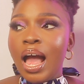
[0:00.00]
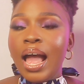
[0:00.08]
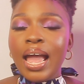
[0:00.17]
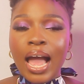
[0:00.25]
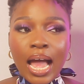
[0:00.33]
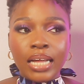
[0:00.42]

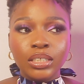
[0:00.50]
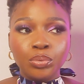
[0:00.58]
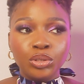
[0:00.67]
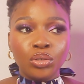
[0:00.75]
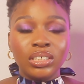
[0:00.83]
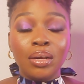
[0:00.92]
I had,
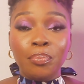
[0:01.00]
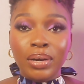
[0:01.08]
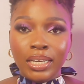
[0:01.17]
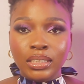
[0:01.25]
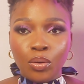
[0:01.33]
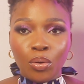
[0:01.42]
which was a
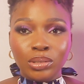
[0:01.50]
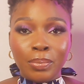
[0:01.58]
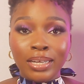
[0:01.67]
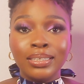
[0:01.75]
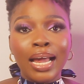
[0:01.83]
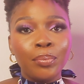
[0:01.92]
blessing, was
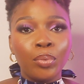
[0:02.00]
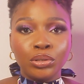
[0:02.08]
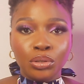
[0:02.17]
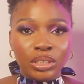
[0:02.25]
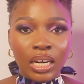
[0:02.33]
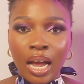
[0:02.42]
my dad
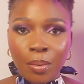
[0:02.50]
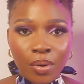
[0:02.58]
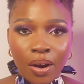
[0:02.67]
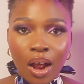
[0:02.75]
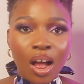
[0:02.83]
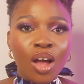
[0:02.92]
bought us a
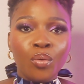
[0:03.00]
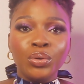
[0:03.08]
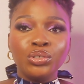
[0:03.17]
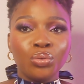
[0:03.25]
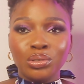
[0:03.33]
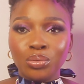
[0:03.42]
camera,
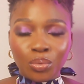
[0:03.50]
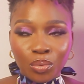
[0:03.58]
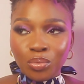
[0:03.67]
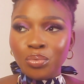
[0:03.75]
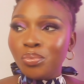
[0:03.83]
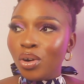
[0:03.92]
which was
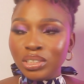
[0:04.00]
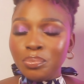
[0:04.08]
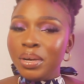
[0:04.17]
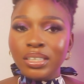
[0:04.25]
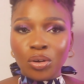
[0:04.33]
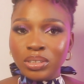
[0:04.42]
what
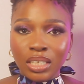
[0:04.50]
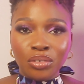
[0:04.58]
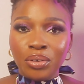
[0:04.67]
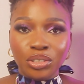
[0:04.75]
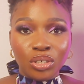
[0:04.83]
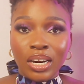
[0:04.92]
made
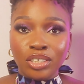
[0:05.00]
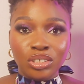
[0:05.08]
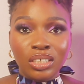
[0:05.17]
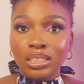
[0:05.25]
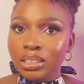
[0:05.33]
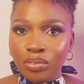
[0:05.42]
content creation
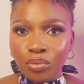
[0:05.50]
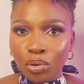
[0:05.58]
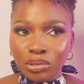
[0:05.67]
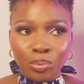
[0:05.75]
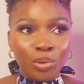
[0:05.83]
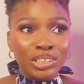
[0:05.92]
actually easy
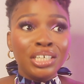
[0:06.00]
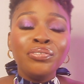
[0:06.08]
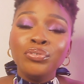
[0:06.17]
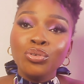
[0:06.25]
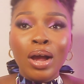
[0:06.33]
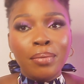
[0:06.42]
for us. But
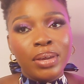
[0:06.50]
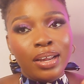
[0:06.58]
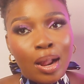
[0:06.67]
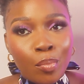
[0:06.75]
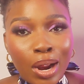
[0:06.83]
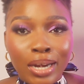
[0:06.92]
if you don't have a
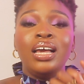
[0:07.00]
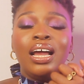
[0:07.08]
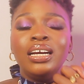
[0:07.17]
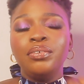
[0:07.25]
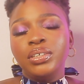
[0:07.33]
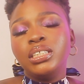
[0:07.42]
camera,
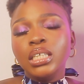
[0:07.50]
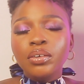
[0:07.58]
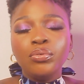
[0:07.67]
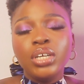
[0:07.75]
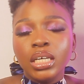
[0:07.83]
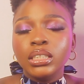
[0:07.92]
and if it's
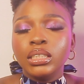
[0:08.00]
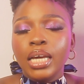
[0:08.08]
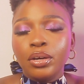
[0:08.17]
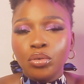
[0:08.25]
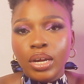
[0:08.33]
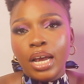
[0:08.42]
even a
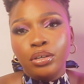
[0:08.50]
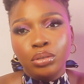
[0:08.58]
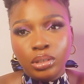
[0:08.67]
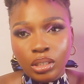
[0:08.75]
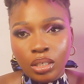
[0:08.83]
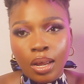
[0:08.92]
Techno you're
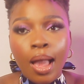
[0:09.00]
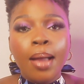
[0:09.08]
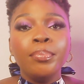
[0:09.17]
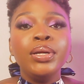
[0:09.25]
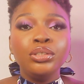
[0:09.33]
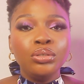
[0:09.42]
using,
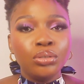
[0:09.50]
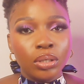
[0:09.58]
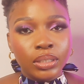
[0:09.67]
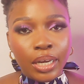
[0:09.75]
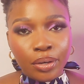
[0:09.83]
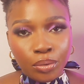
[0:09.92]
please use
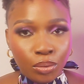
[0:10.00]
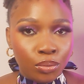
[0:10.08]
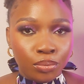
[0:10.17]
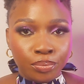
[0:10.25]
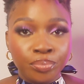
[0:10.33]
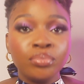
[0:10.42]
your Techno.